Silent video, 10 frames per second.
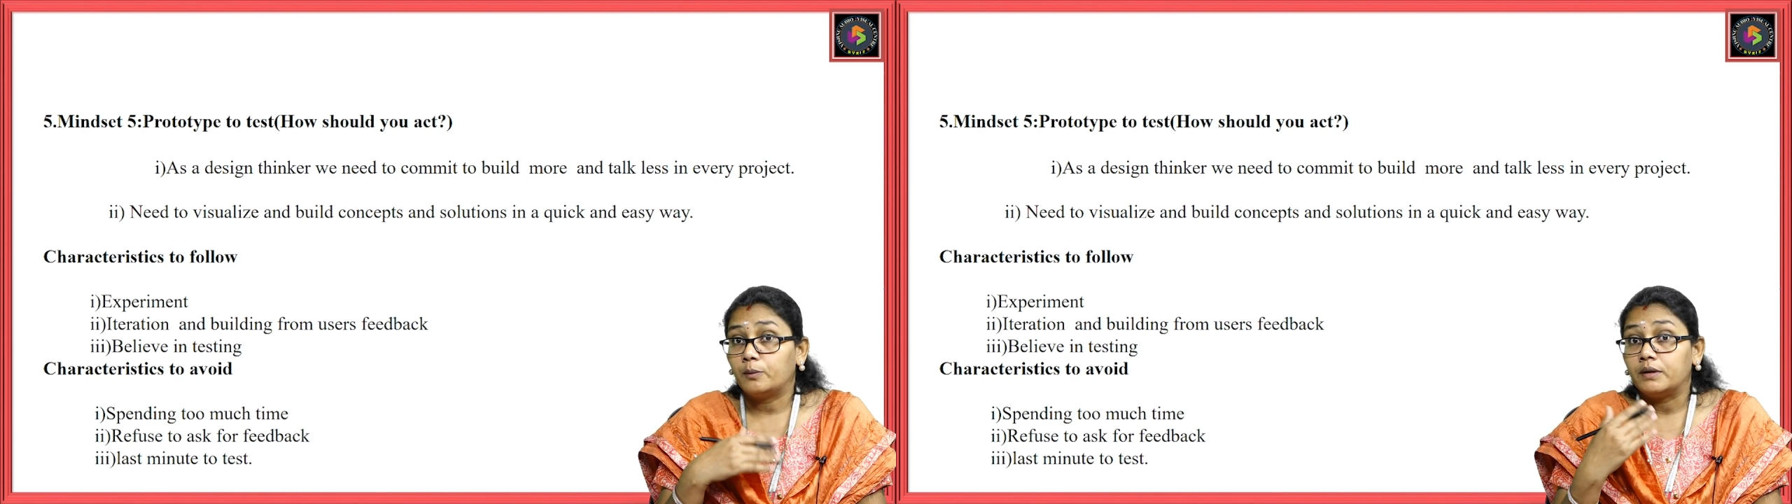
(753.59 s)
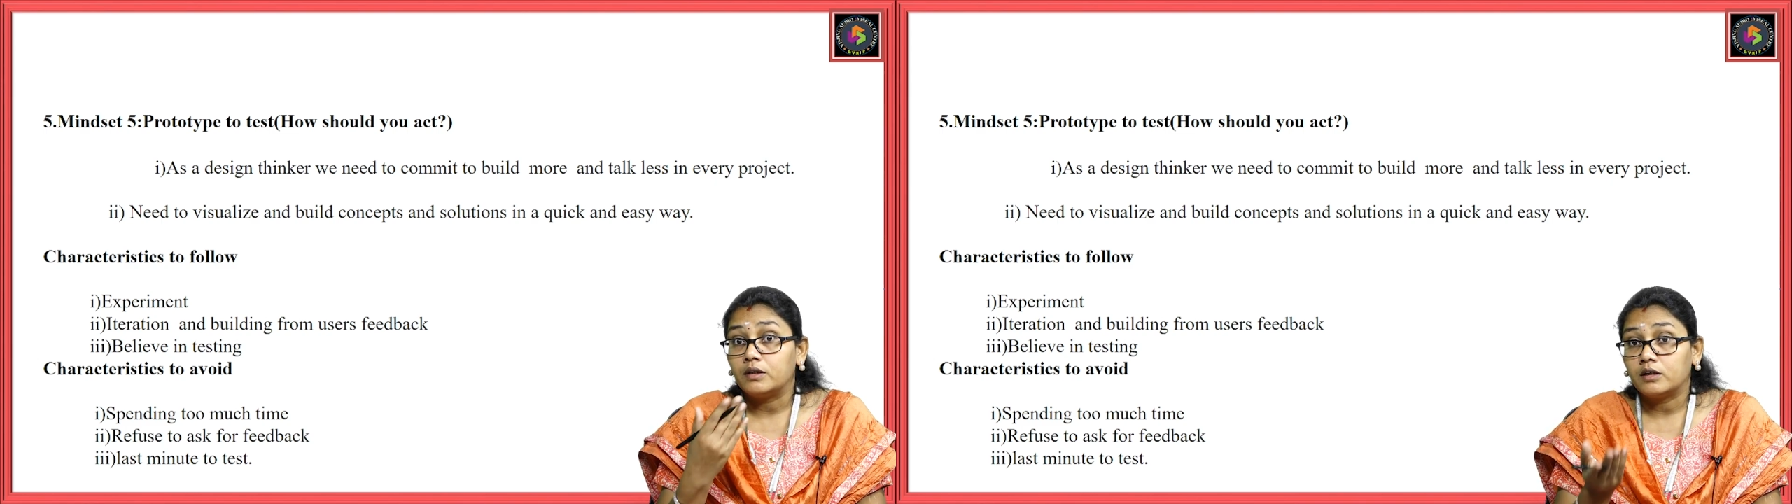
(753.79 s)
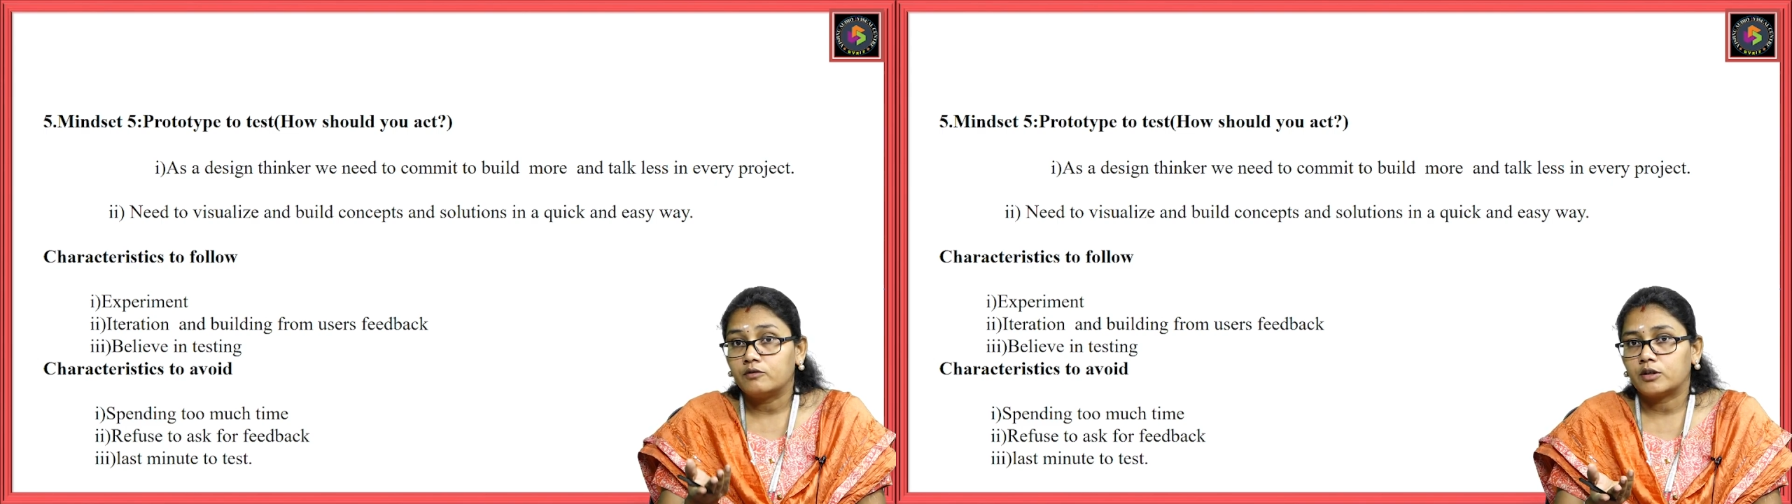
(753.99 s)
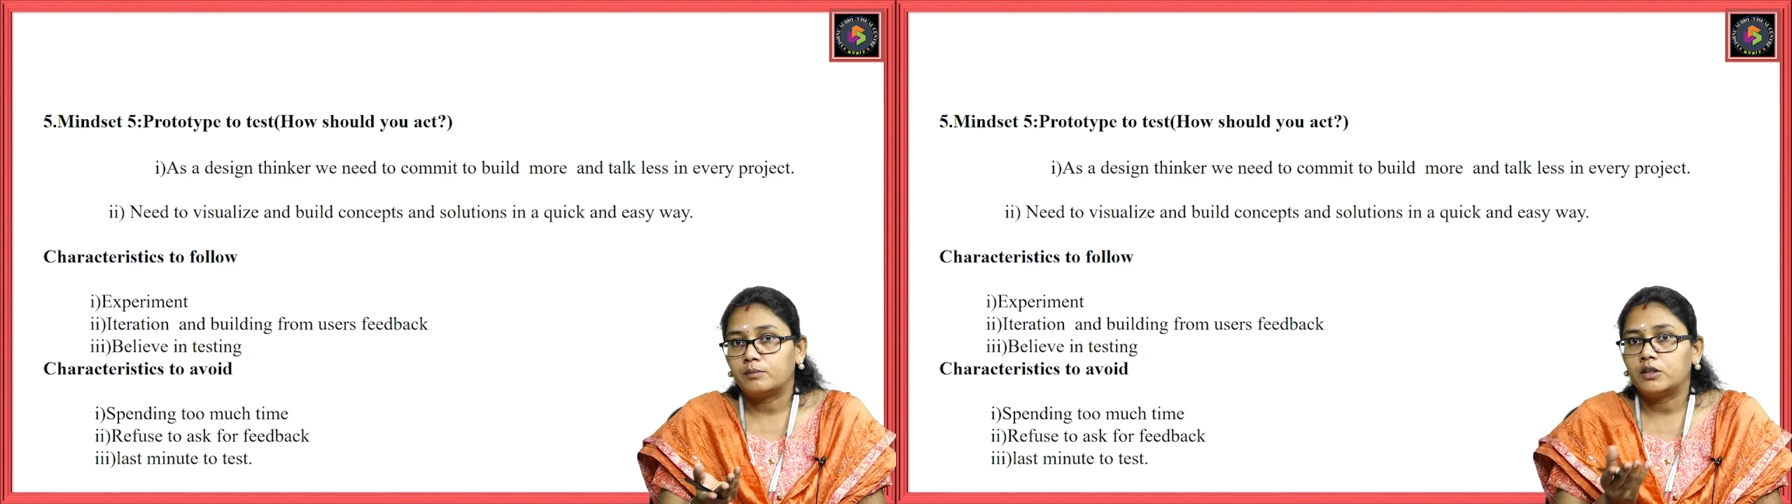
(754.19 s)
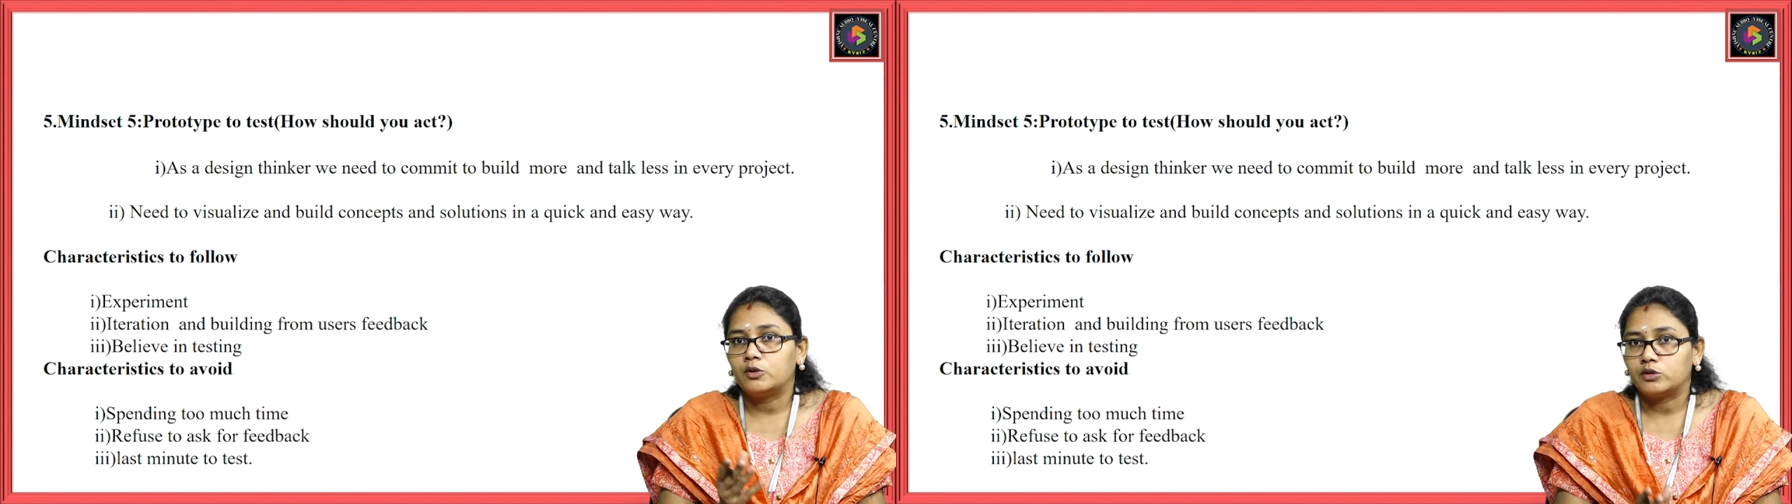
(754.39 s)
to building
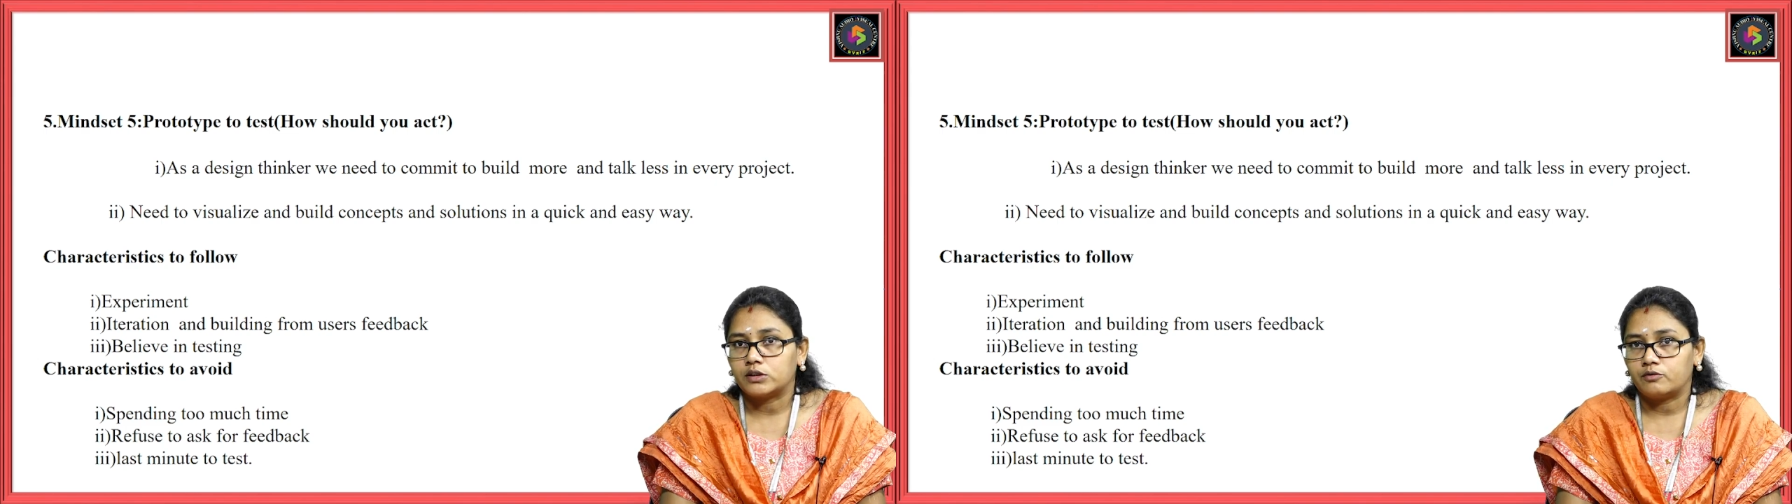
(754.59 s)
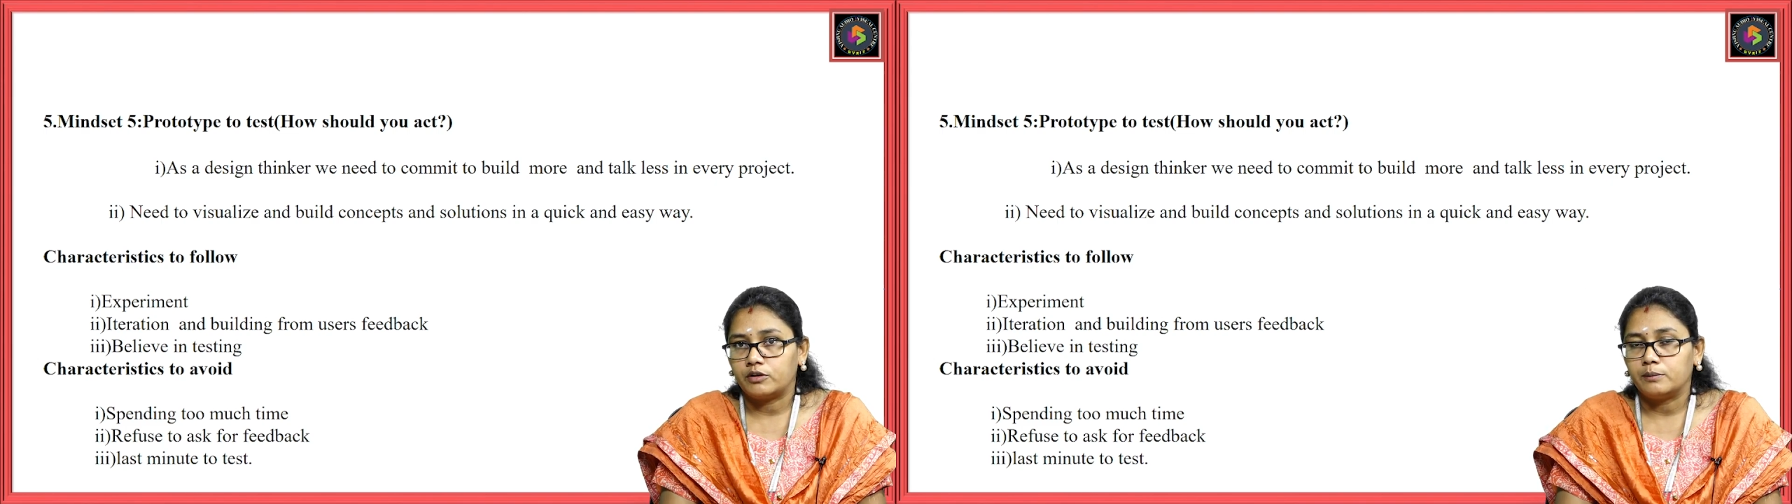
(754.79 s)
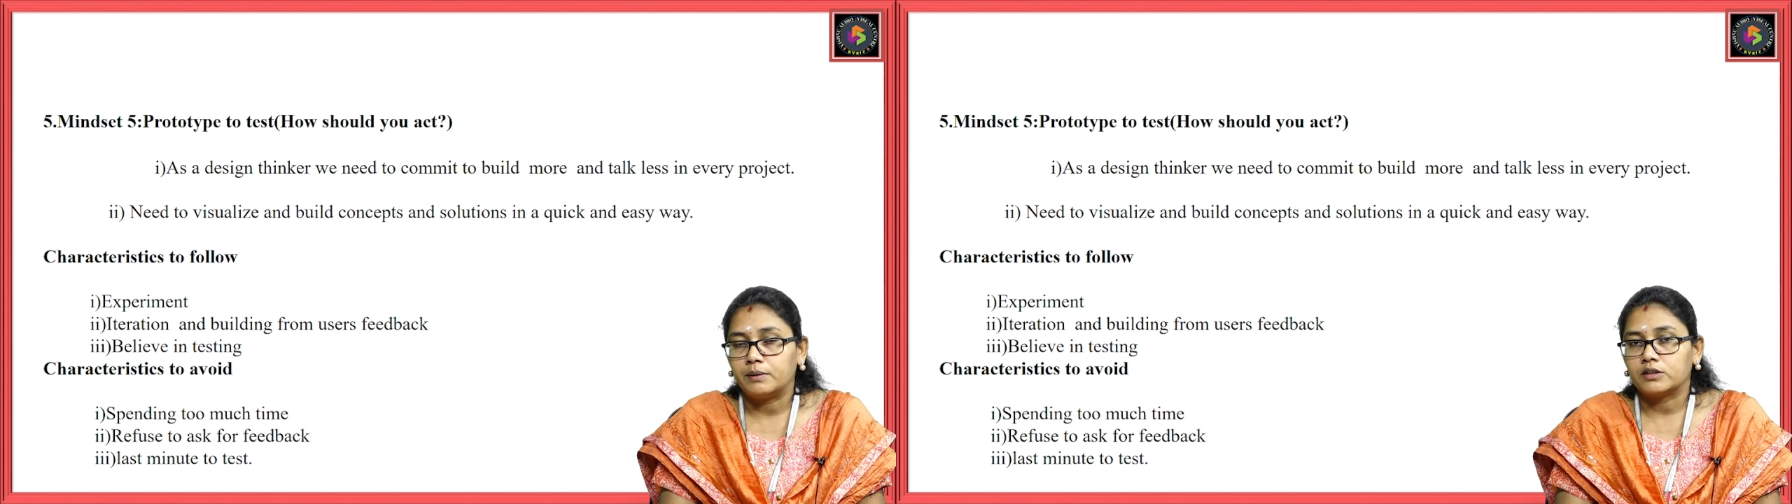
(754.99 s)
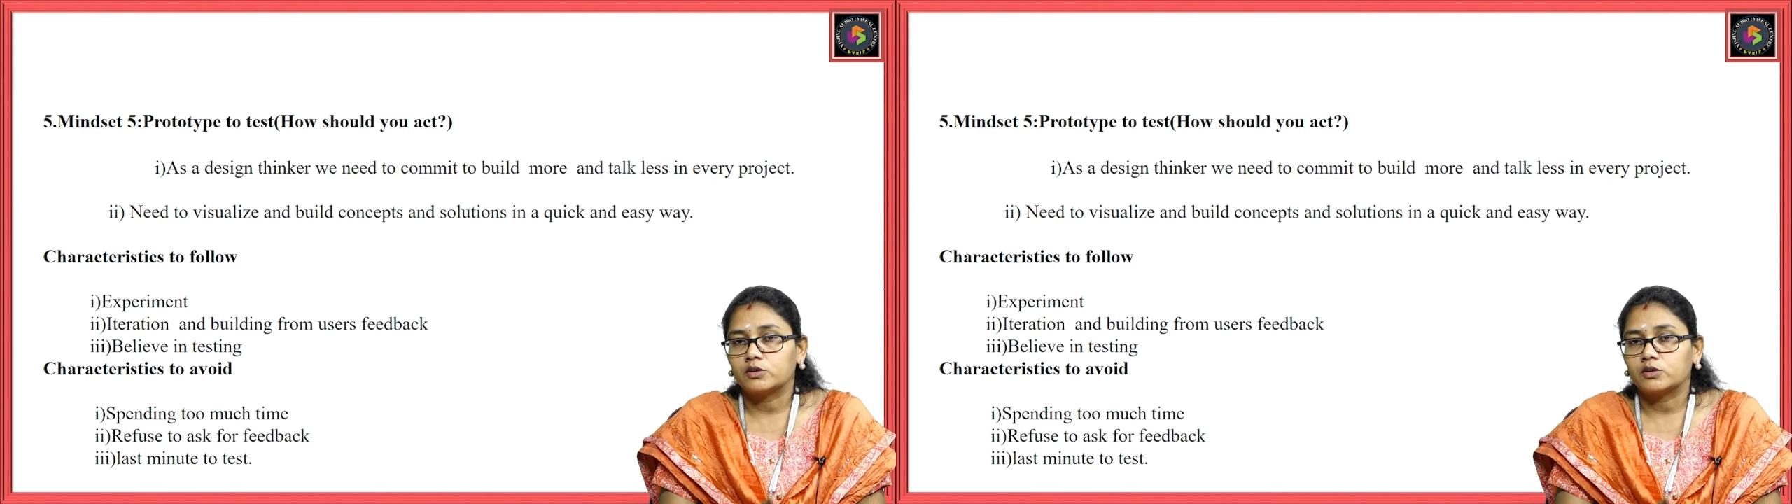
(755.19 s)
from the user feedback.